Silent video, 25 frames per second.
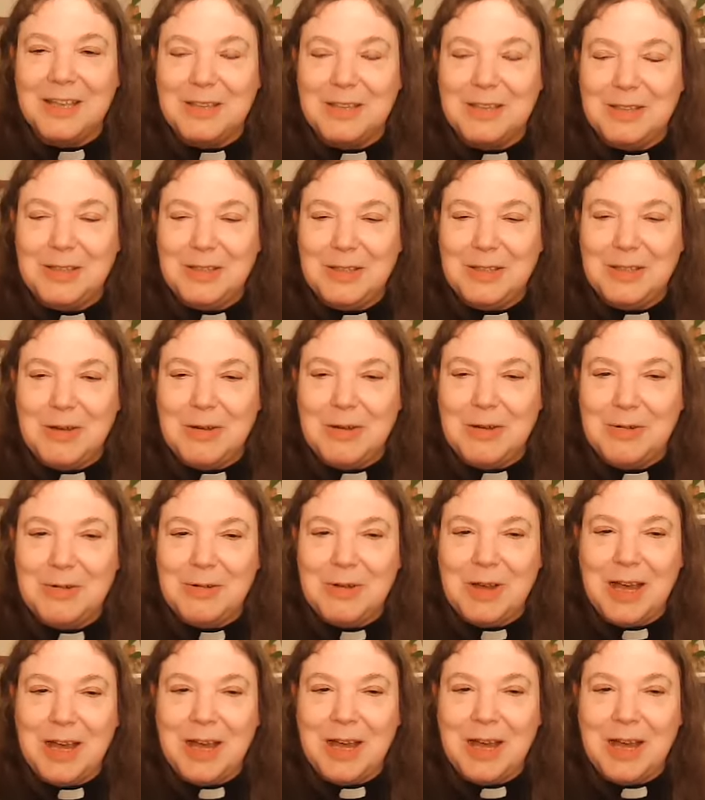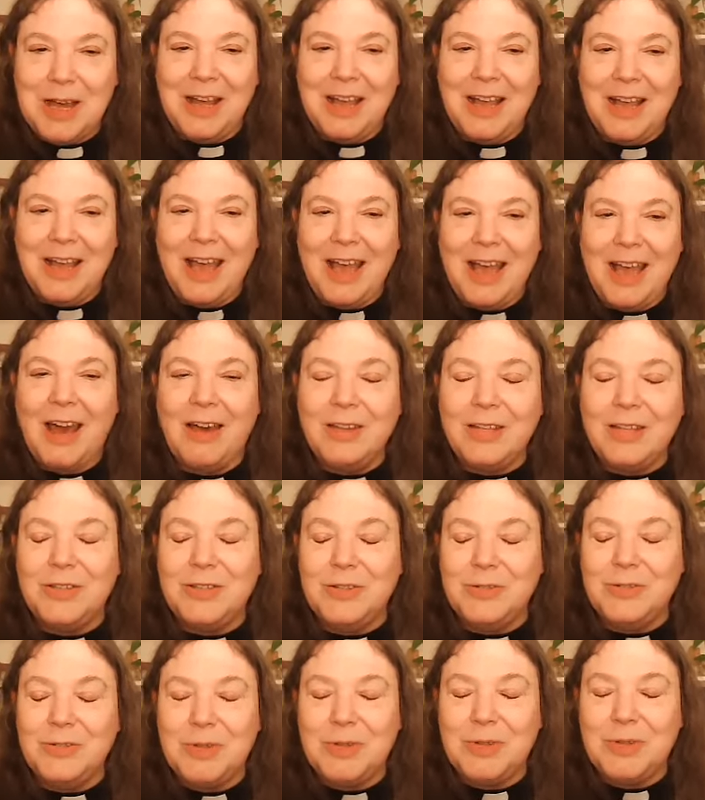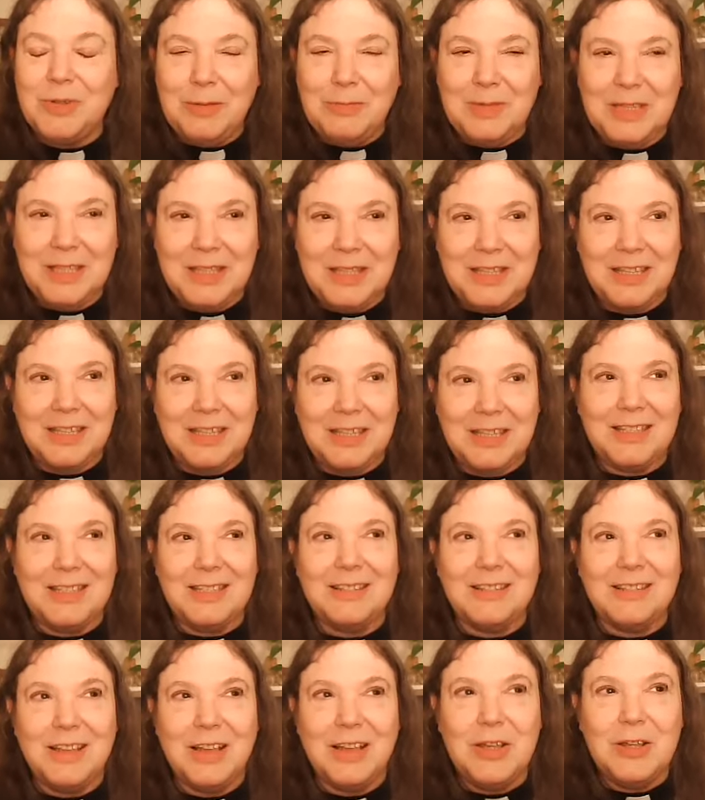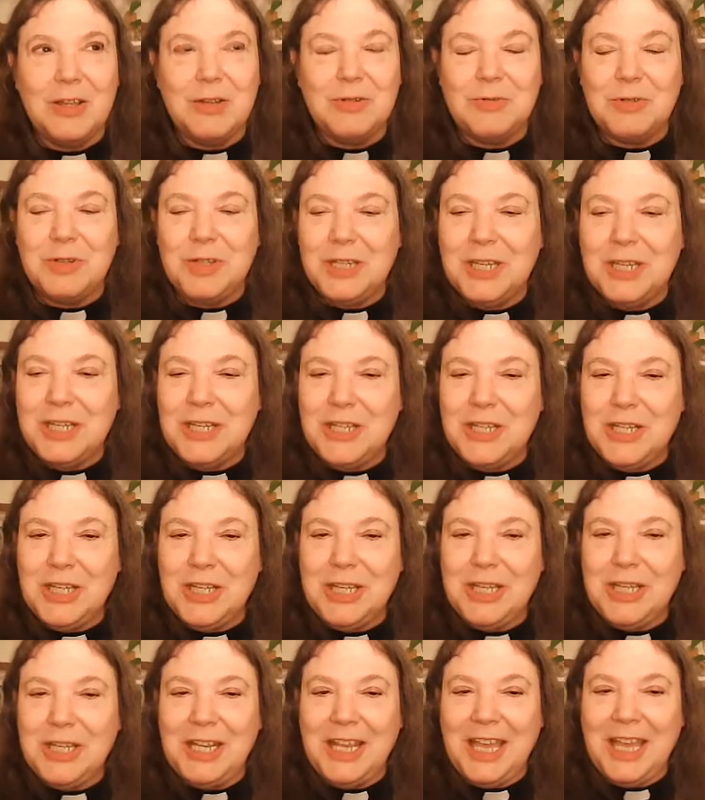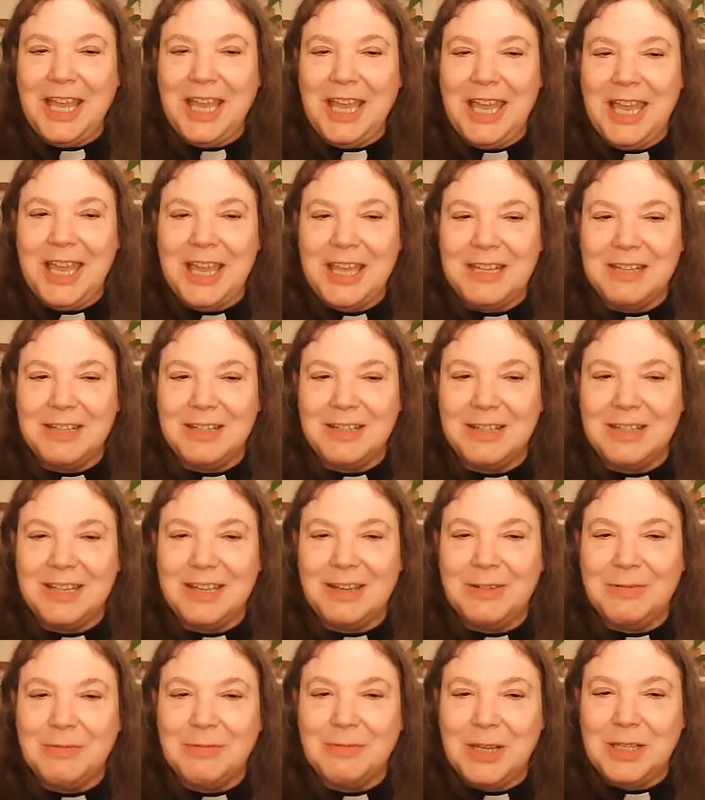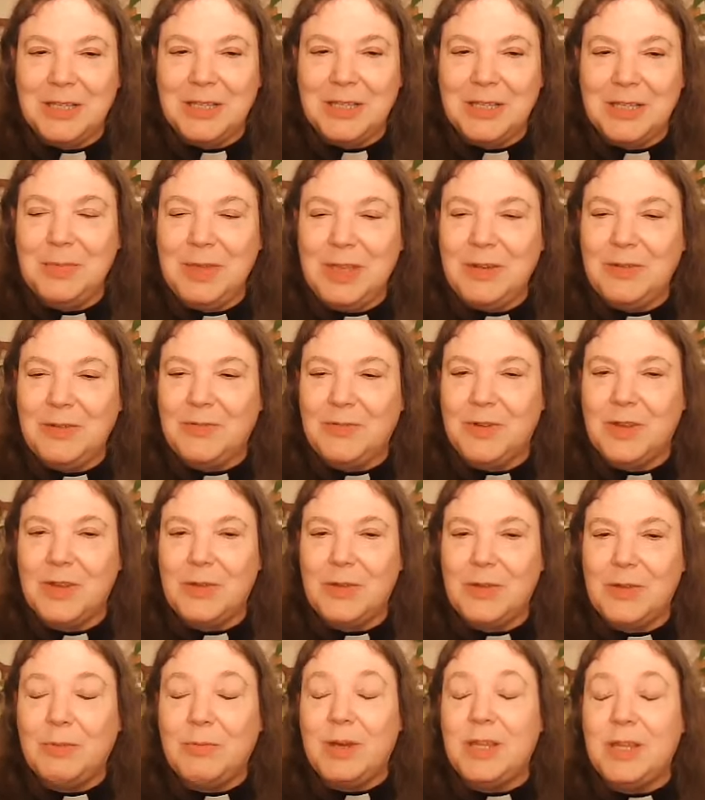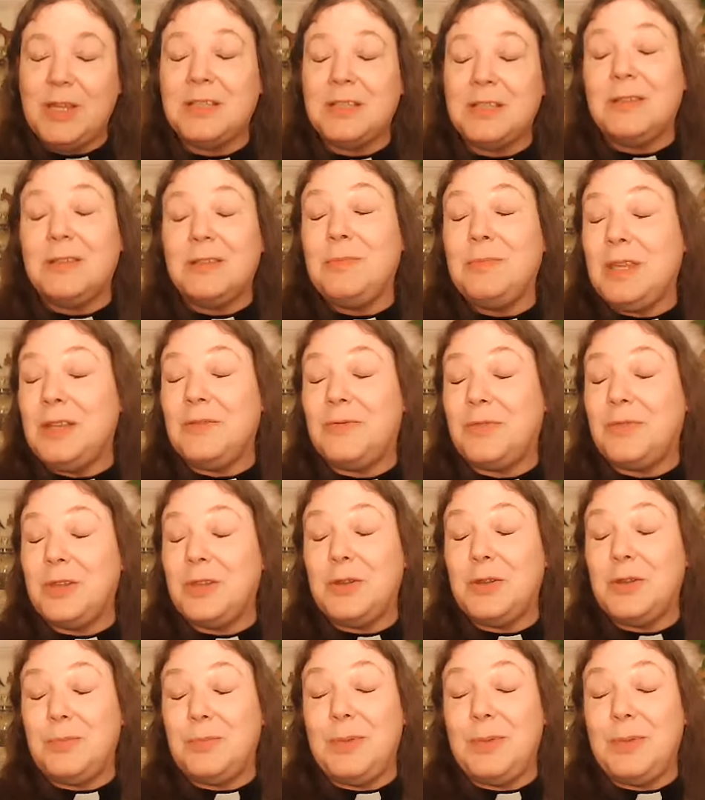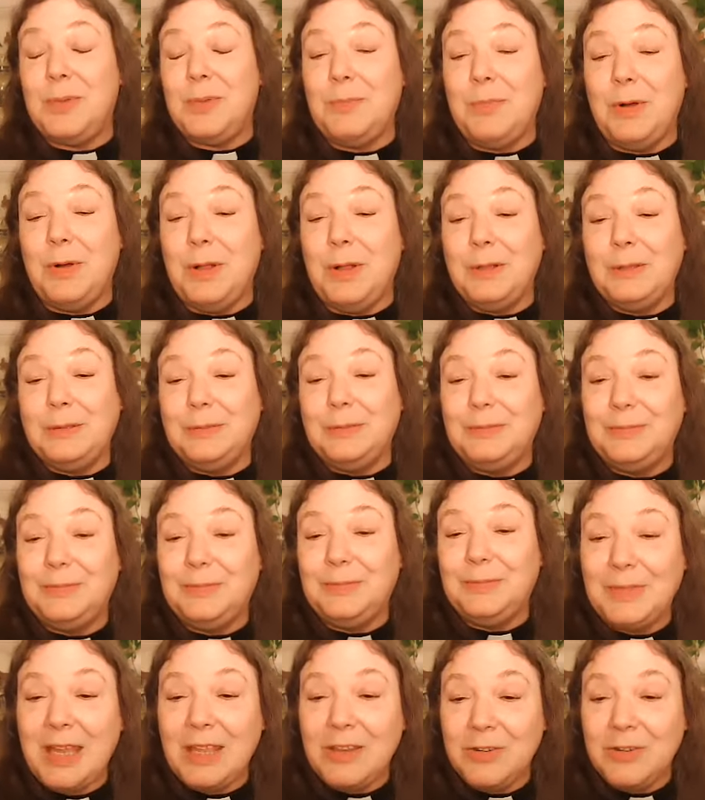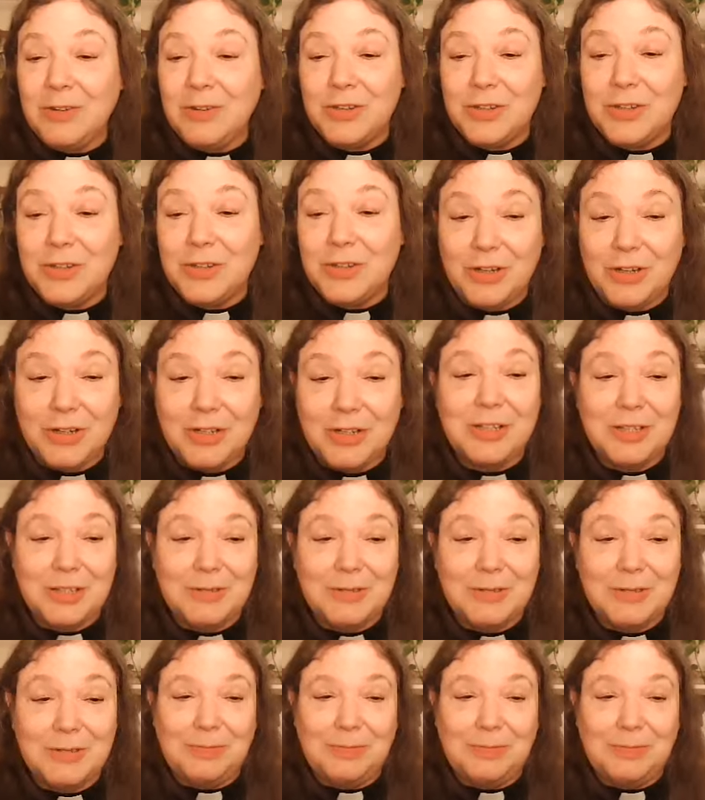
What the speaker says: So how did you come to this tradition, and what does it mean for you, and what does it mean for your people and your church?